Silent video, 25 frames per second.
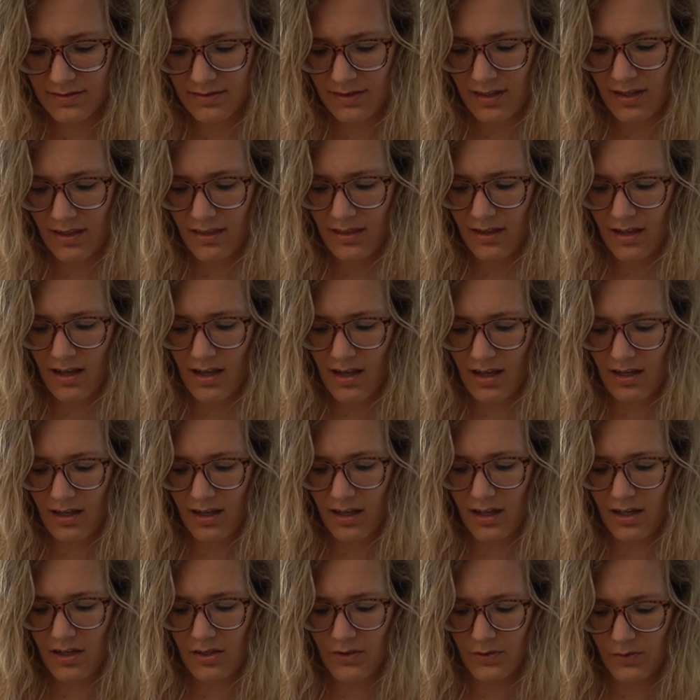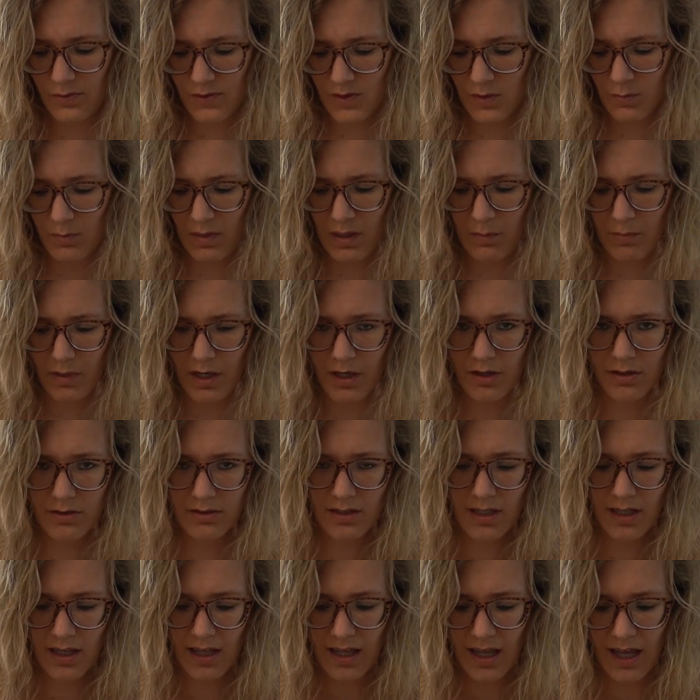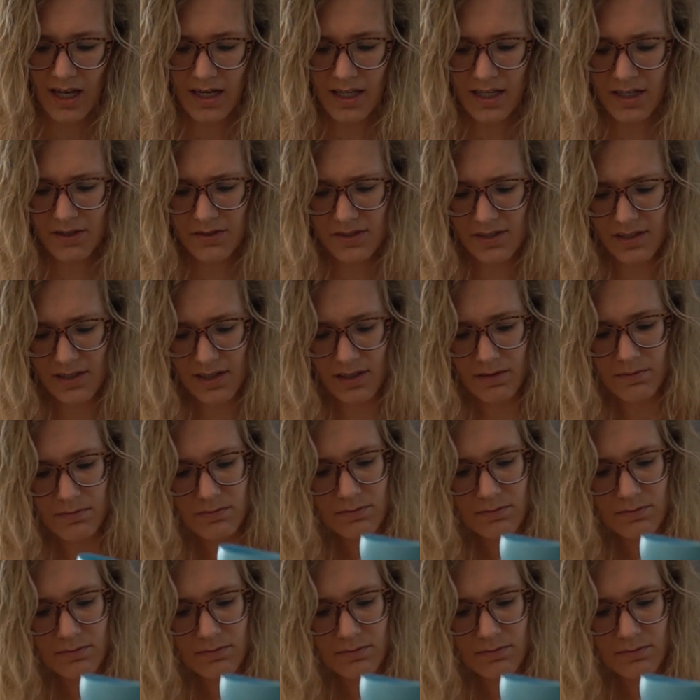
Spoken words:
I thought I could also make my own. And here's the